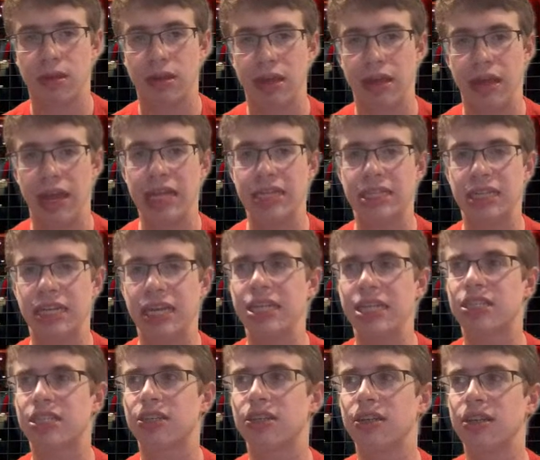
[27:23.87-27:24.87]

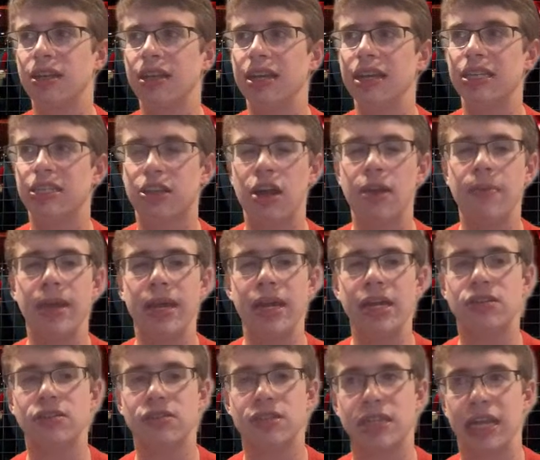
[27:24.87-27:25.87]
It's going to be
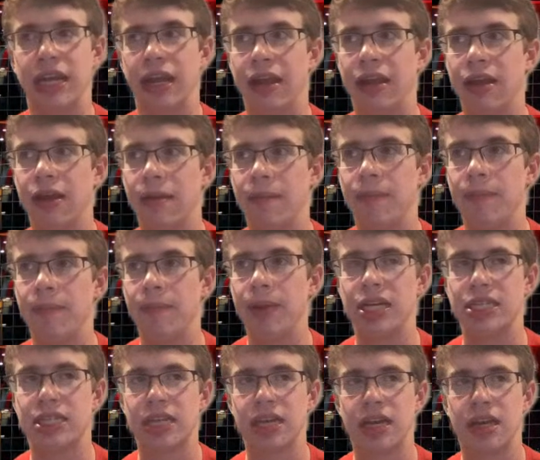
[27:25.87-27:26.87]
interesting
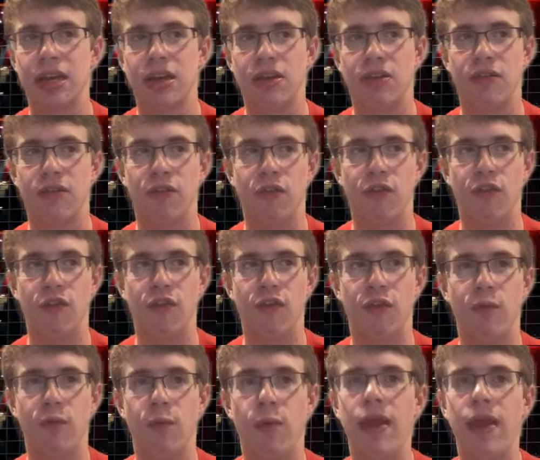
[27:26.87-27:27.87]
because
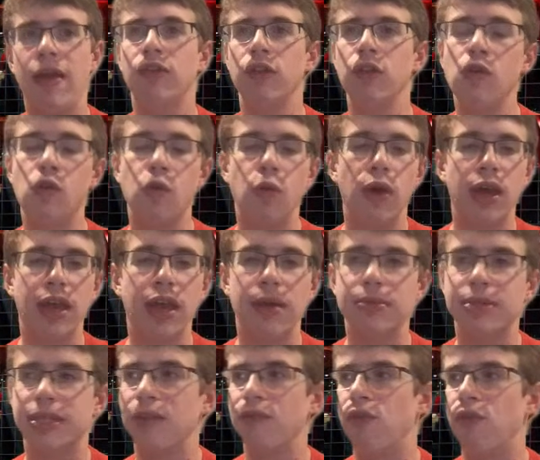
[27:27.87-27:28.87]
we have Luke
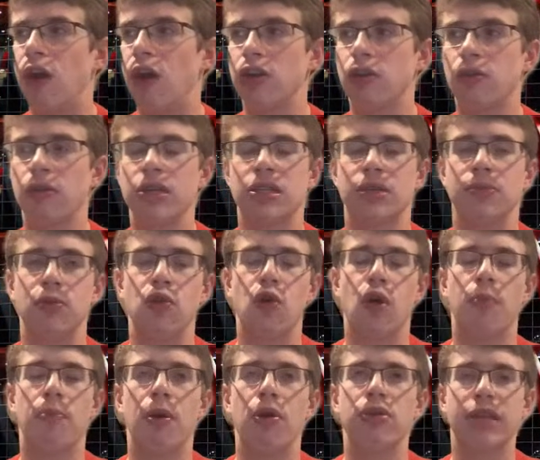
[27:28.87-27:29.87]
Williams and Vaughn Grissom, who are
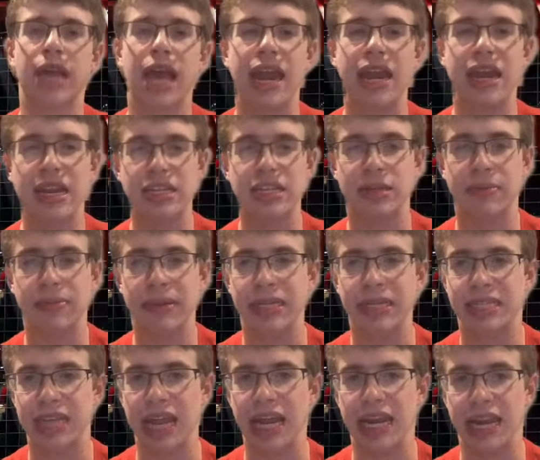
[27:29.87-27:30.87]
both candidates to be
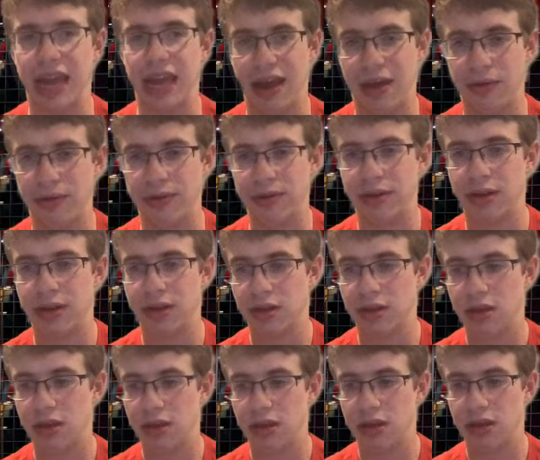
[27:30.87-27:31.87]
sent down
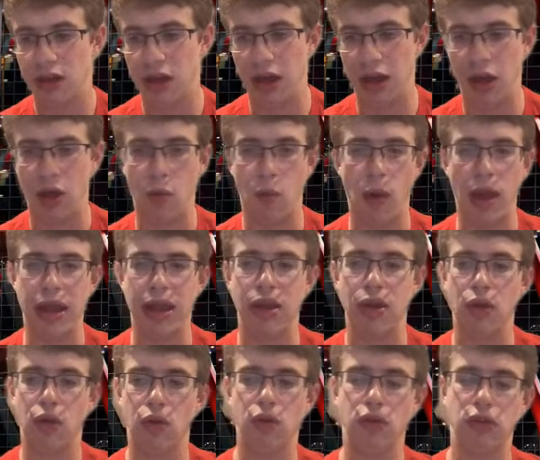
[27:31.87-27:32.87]
when
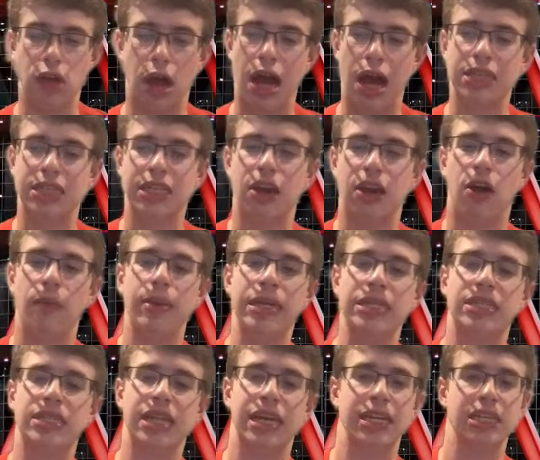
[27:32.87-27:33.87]
Ozzy
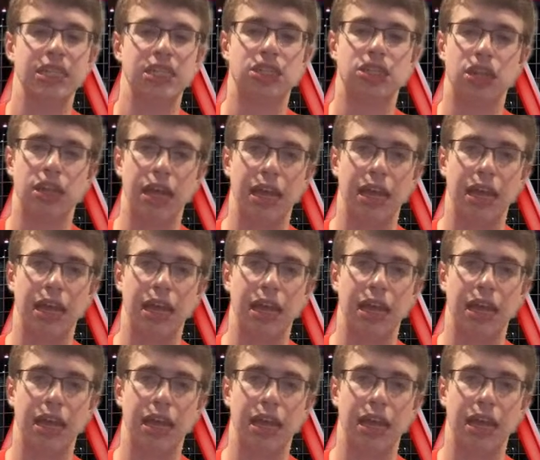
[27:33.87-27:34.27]
Albies is